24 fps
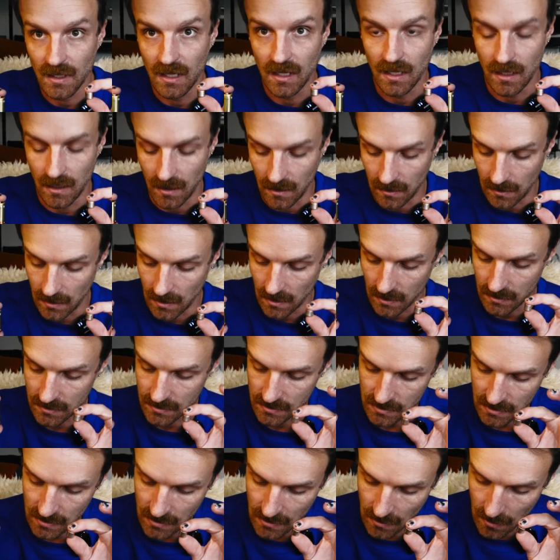and a
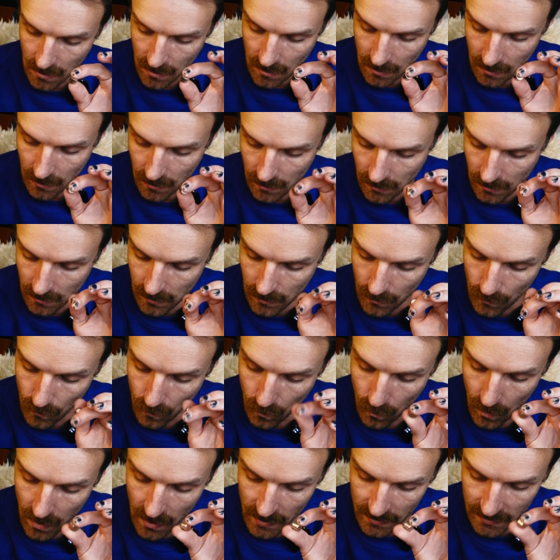
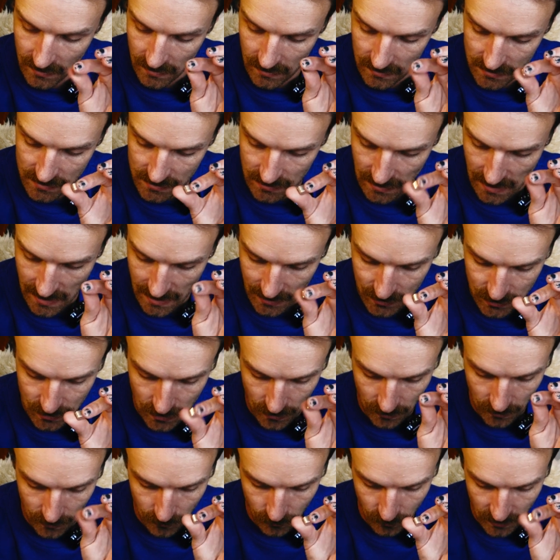
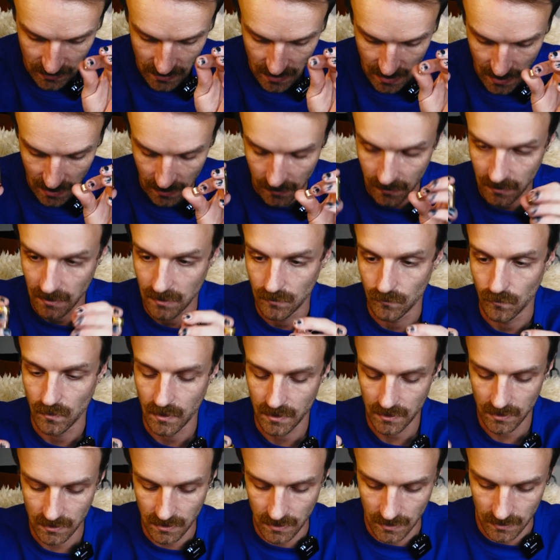CR1/3N. And
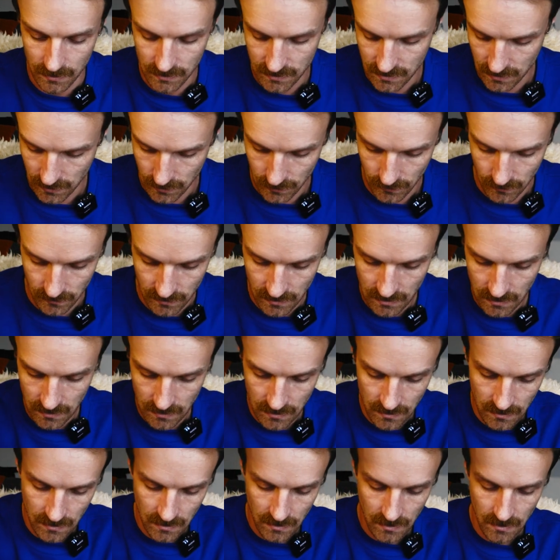what you're gonna do
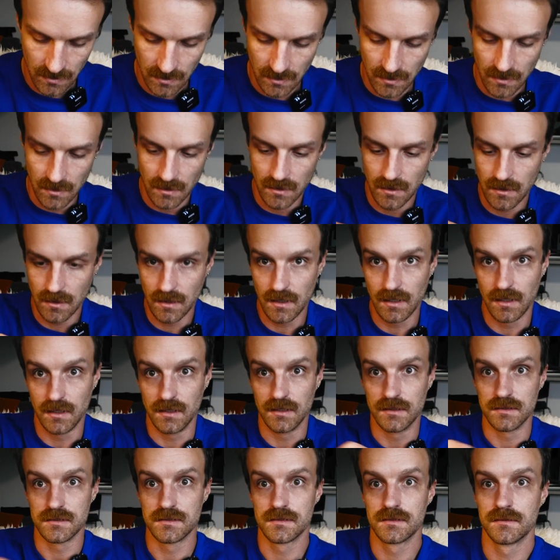
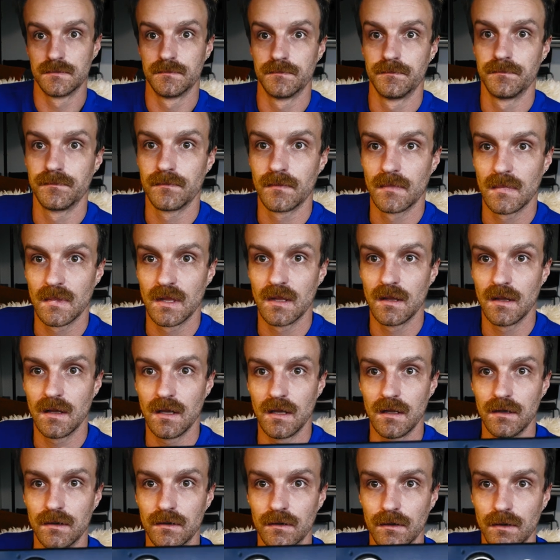is,
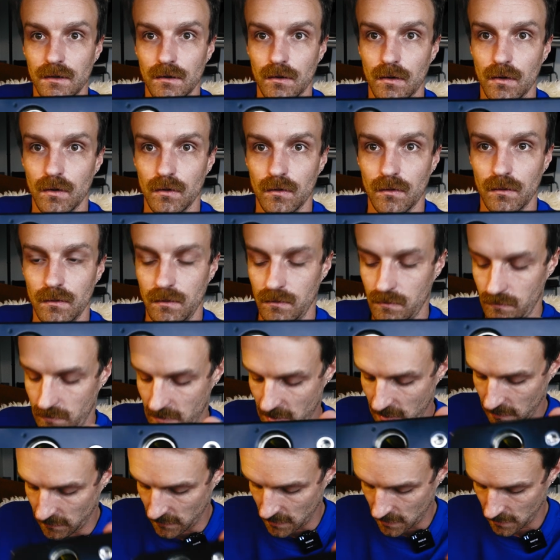in your little hole
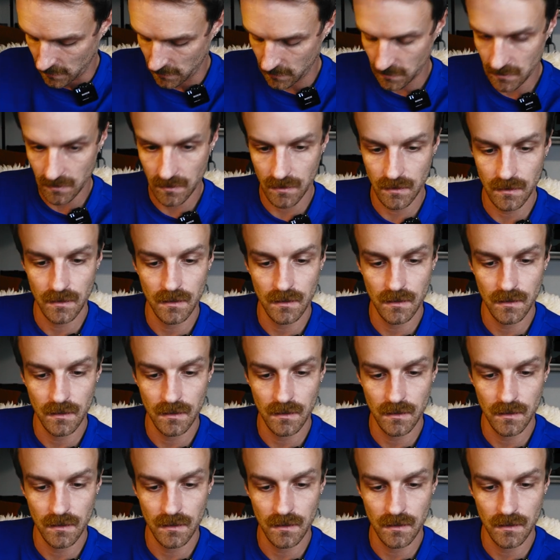right there,